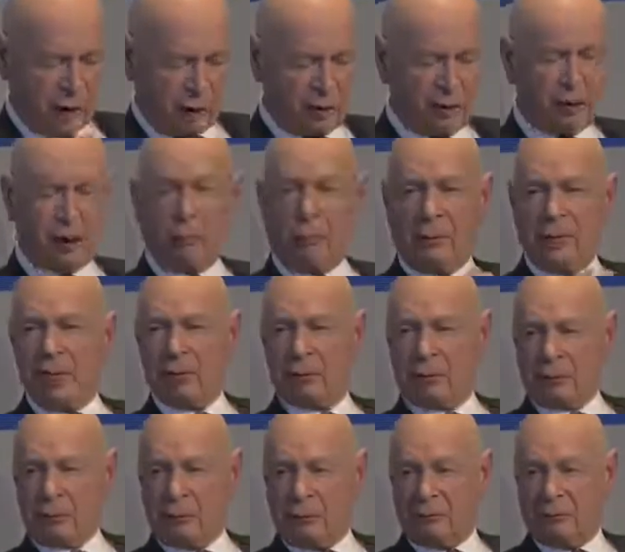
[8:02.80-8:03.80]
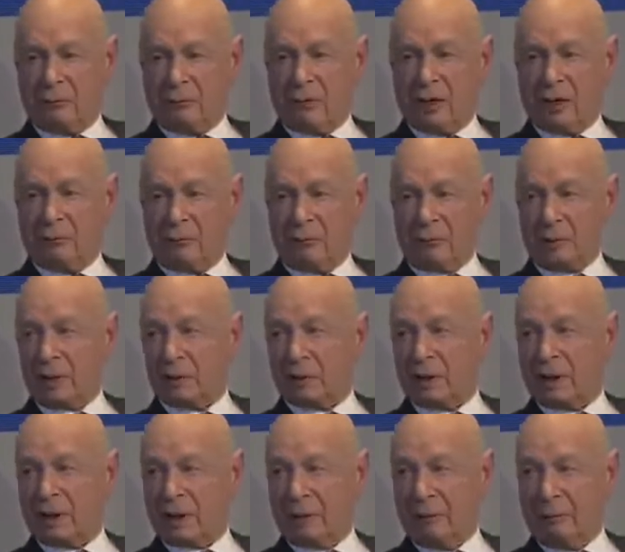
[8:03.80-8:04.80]
surveillance of efforts
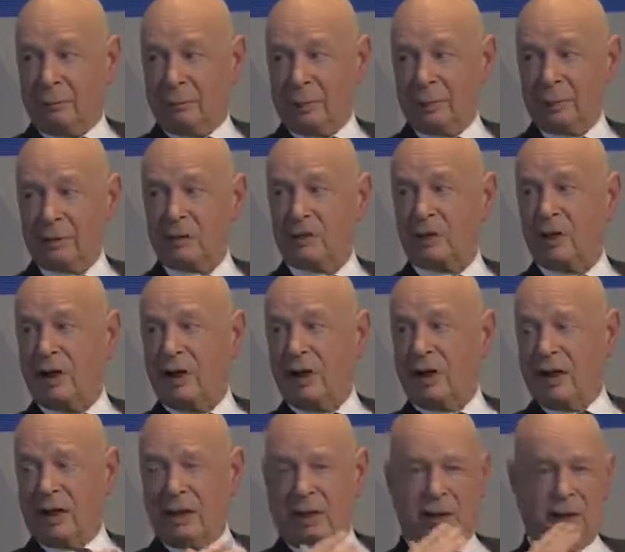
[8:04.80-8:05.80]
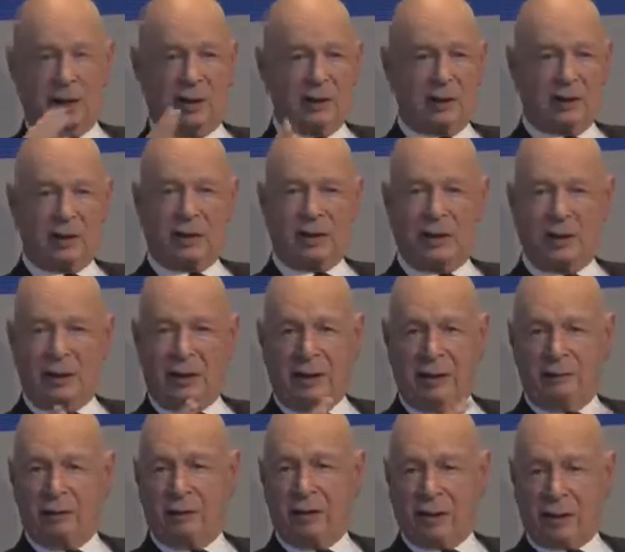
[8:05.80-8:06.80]
by governments. It is a
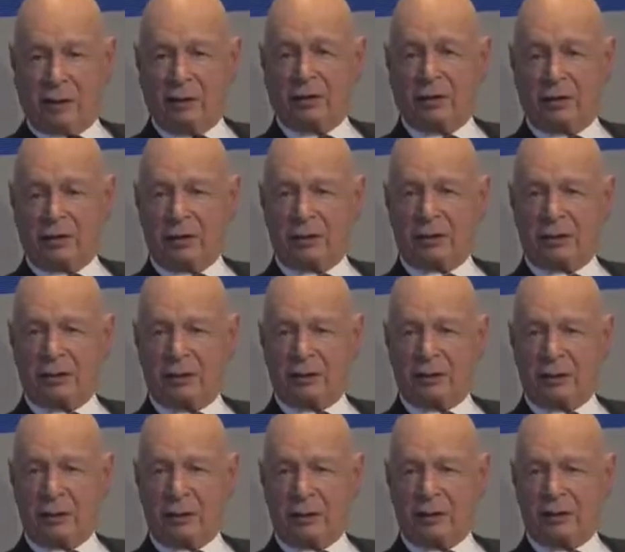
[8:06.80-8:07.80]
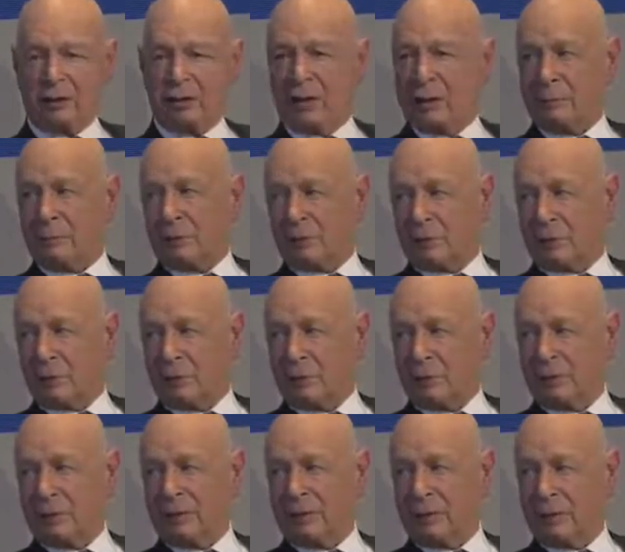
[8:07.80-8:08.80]
key factor also in
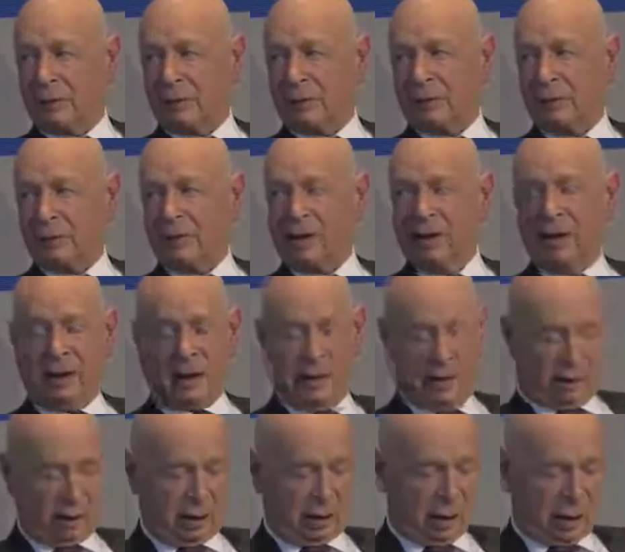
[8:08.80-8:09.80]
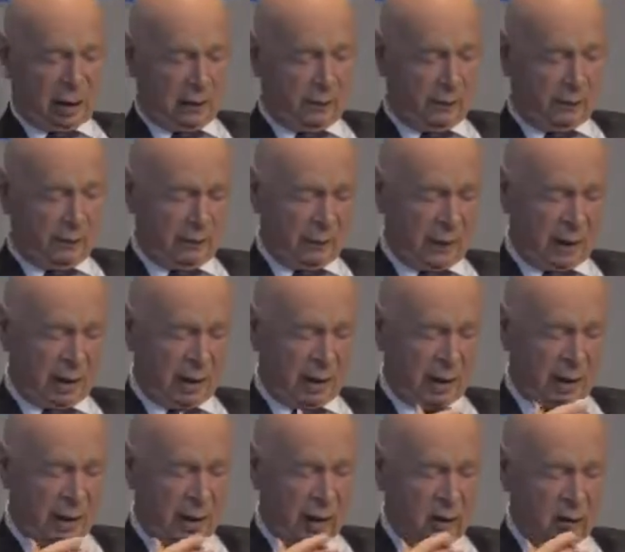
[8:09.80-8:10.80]
cybersecurity.
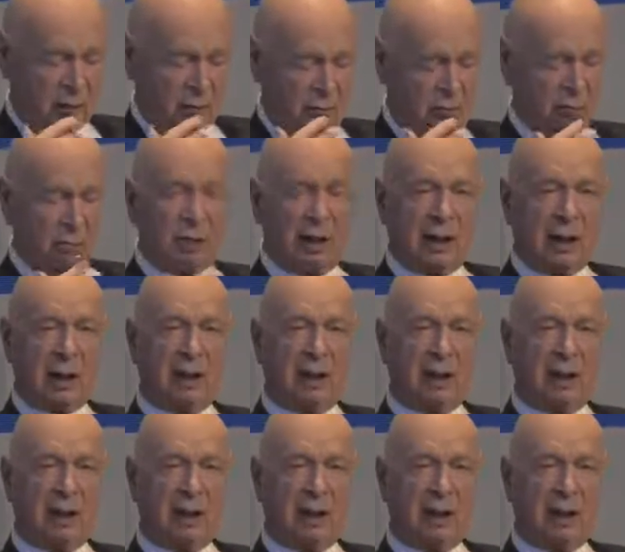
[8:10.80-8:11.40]
How